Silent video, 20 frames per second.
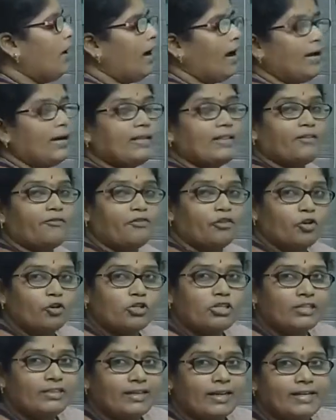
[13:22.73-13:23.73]
and in the
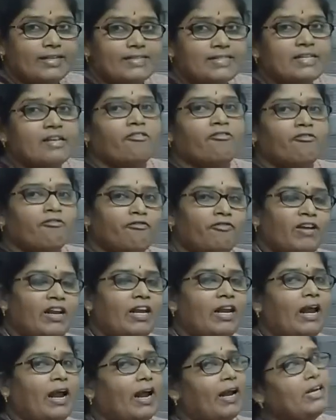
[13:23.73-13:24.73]
future tense
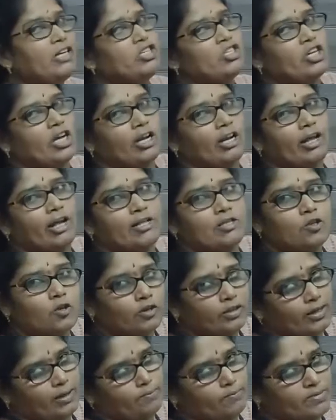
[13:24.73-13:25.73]
will and shall
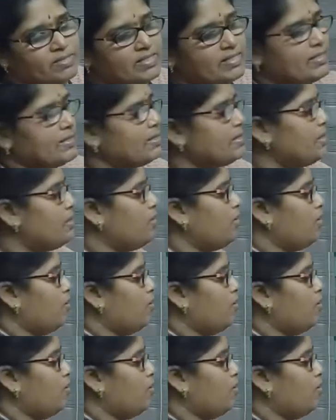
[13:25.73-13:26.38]
also comes.